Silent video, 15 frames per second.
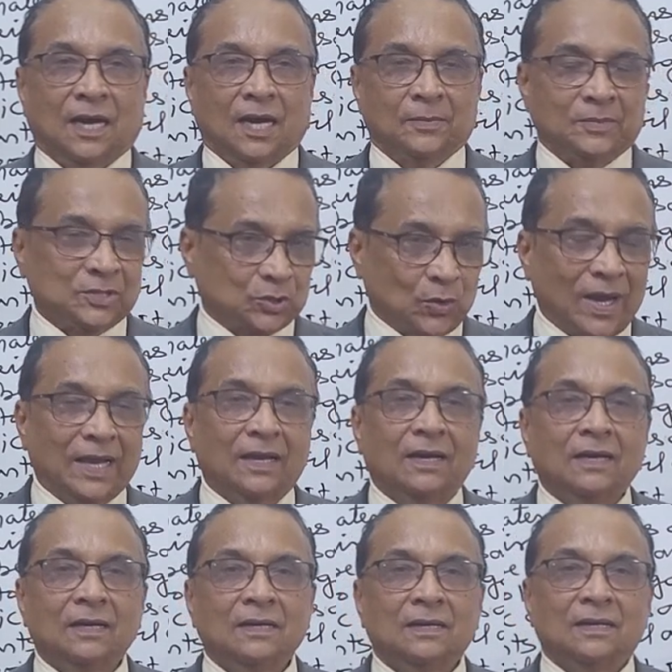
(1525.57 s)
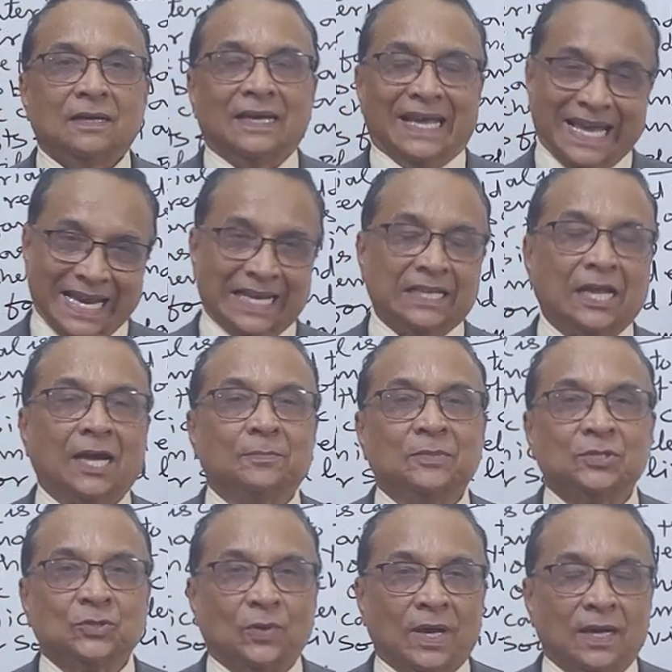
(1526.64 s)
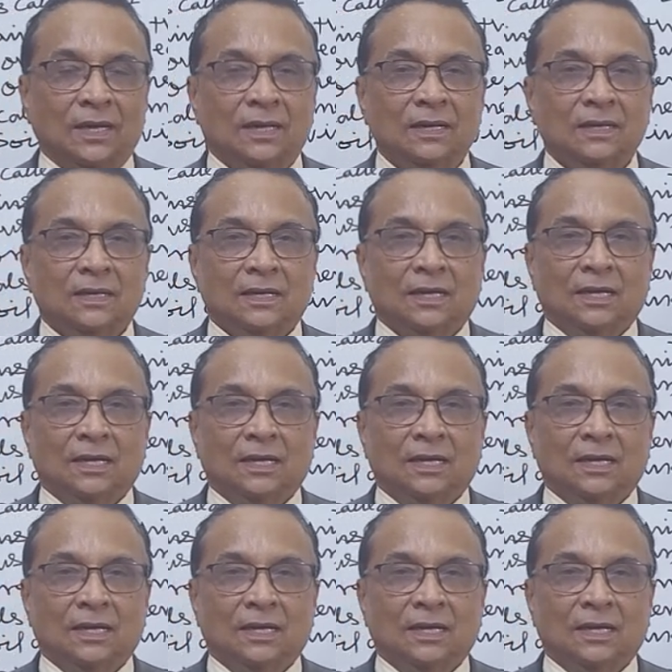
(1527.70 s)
of the soil, health of the soil,